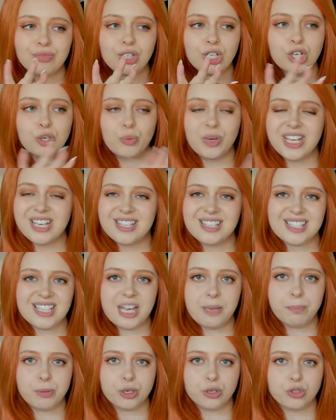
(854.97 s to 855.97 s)
We can see
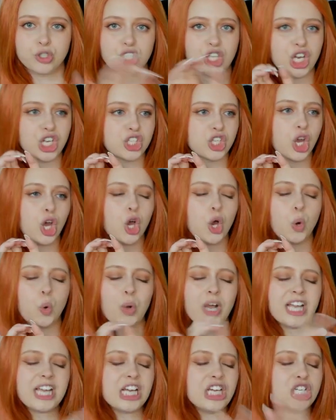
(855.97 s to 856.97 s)
Brewster's.
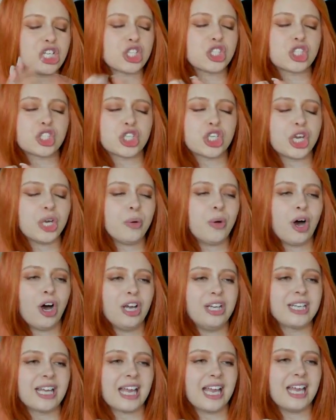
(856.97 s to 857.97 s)
We're gonna scoot
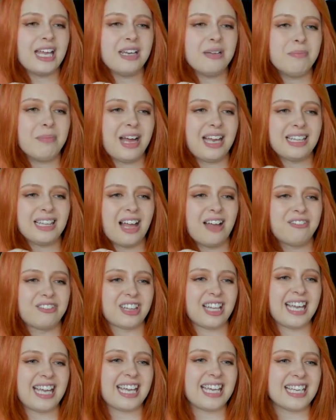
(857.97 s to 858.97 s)
on in, my
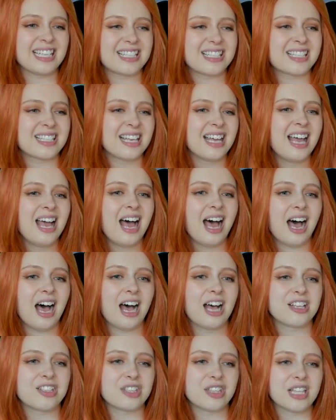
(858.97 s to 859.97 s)
lovelies.
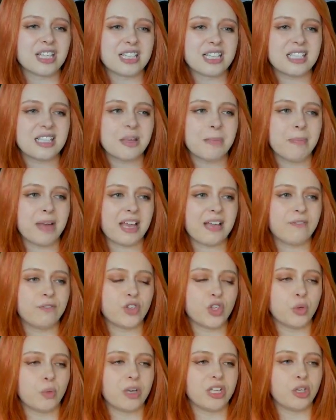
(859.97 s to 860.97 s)
So this is the main
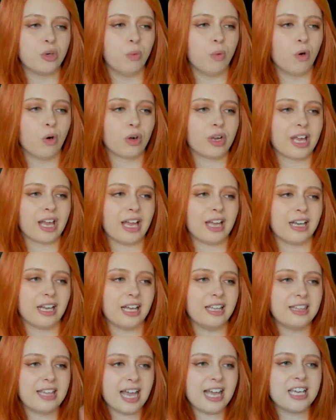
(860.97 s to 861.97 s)
view when you walk in.
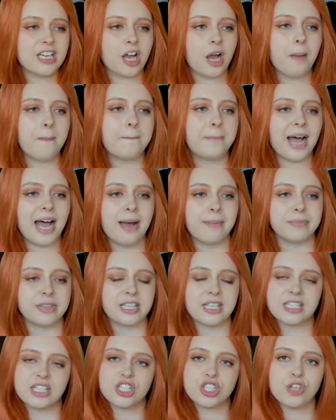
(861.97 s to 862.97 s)
And there you go, bam.
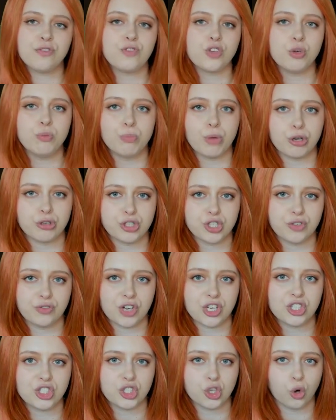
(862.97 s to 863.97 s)
This is the view most of
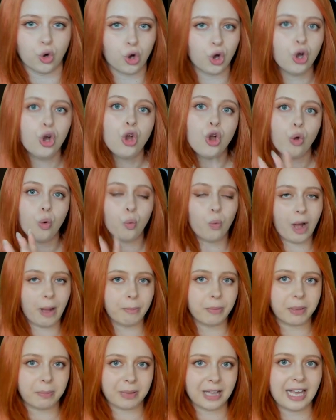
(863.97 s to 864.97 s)
us saw when
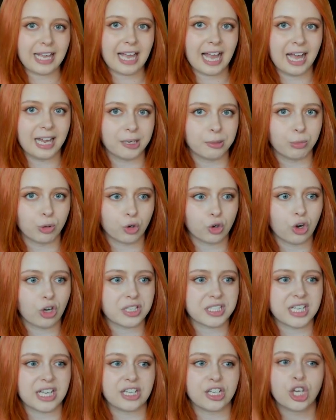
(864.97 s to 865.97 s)
we play Animal
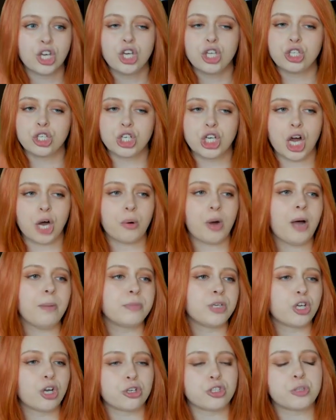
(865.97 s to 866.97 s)
Crossing. You go up,
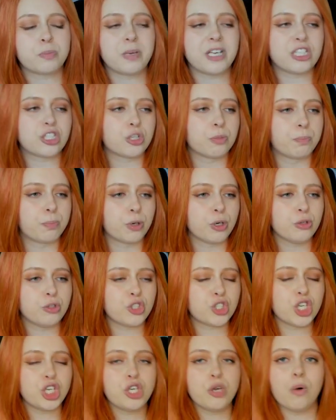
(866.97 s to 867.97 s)
you go speak to
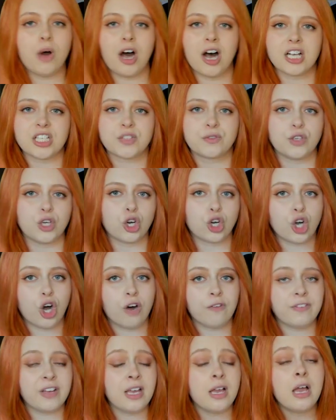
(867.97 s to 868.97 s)
Brewster, you ask for your
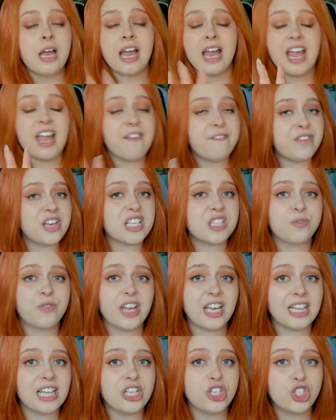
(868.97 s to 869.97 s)
coffee. If he's
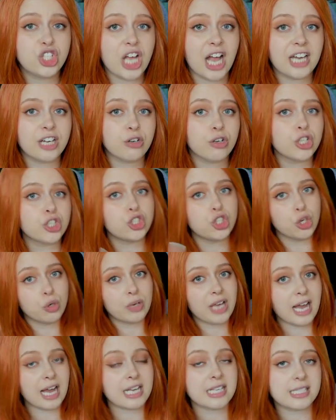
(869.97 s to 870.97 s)
feeling generous, you'll
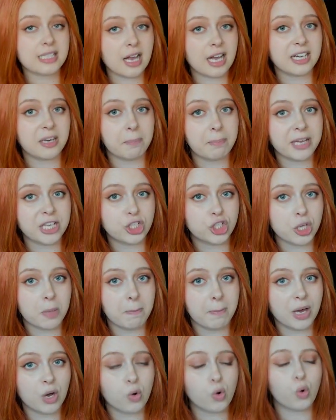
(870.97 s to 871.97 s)
get a side of pigeon
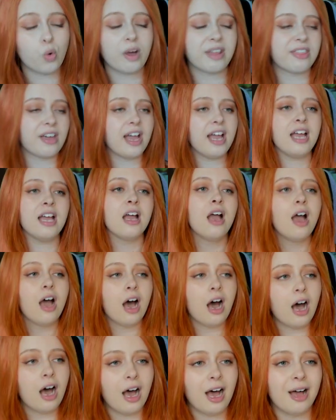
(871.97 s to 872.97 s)
milk with it.
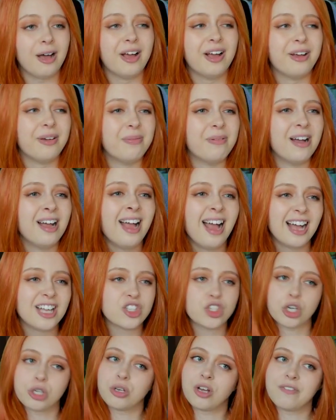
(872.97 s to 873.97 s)

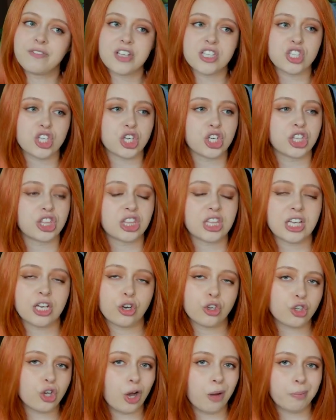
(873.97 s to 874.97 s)
Don't know if it's a good thing
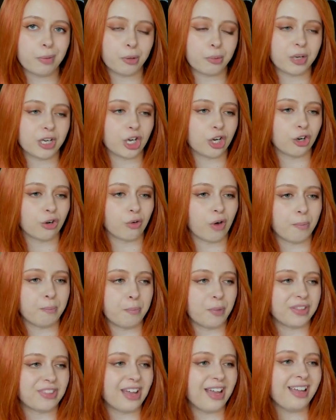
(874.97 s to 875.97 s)
or not, but we're gonna run
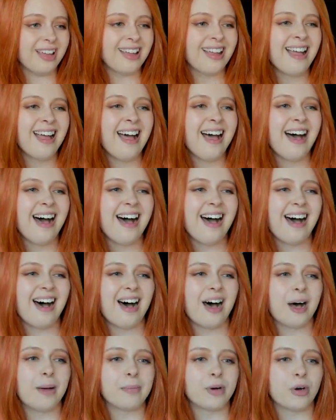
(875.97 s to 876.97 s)
with it.
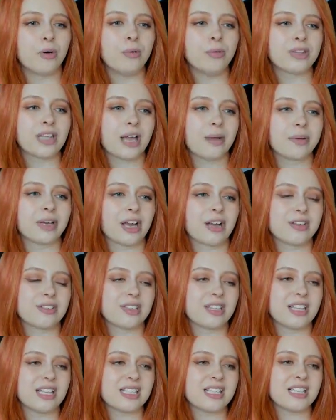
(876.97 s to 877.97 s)
Oh, there we go. So
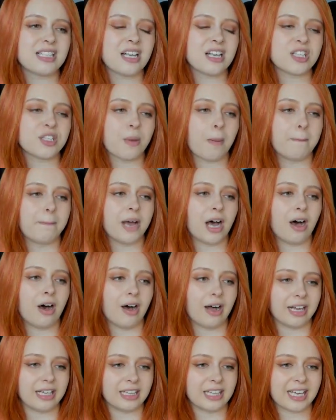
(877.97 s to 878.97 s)
this is us
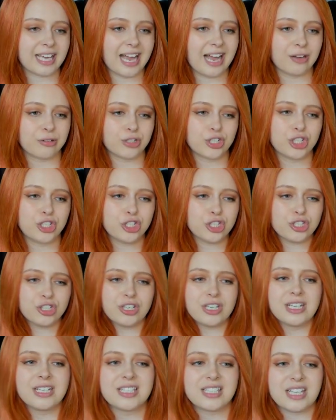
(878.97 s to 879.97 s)
behind the counter, just so you
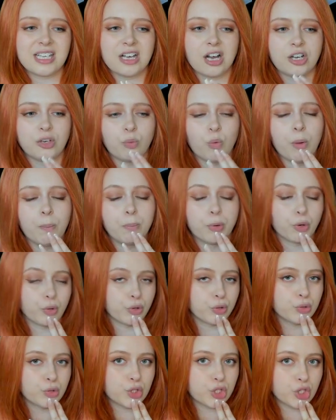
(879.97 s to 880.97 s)
can see kind of what
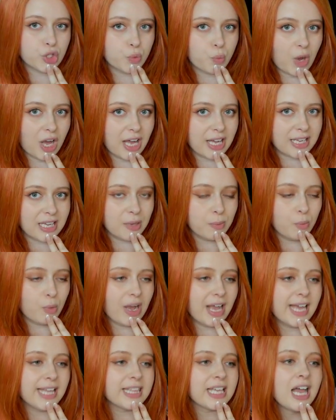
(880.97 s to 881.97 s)
Brewster's working
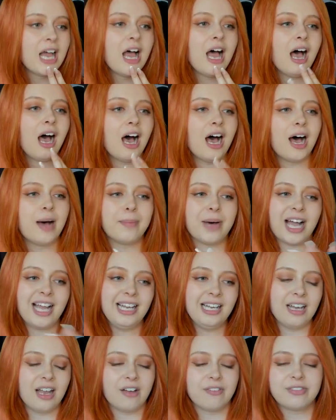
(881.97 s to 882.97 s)
with. I
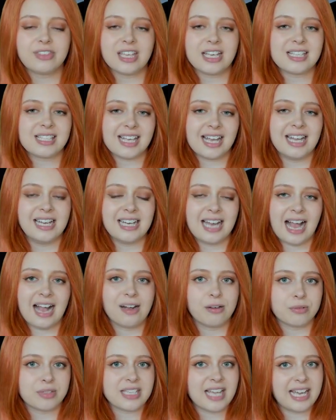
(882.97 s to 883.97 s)
love this
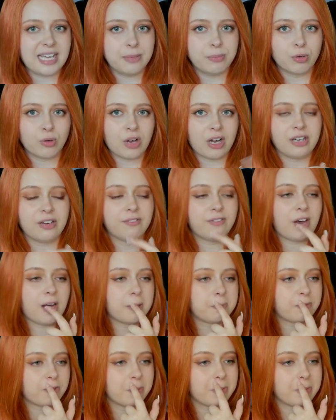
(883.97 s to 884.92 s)
in-out table kind of vibe from the